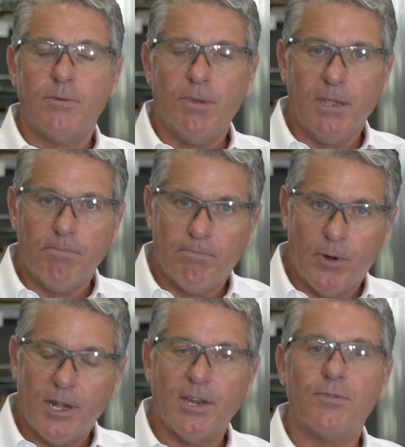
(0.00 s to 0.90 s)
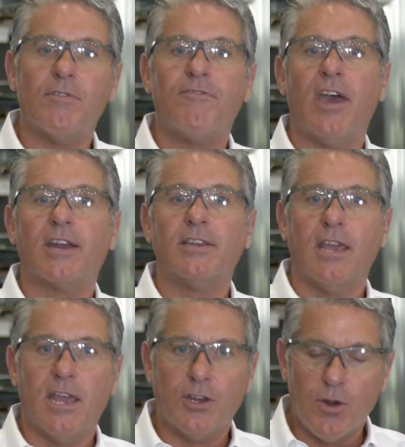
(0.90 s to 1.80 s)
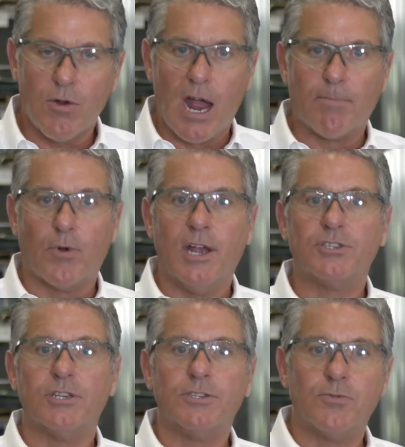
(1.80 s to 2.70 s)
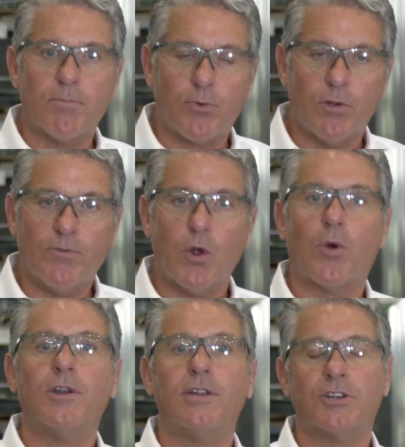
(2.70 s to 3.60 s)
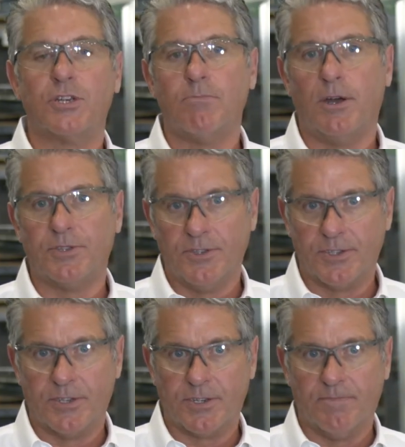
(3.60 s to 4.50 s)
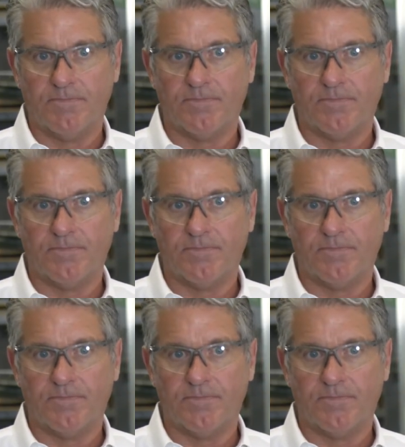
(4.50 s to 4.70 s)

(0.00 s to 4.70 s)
be put into effect in your operation to improve your induction melting system.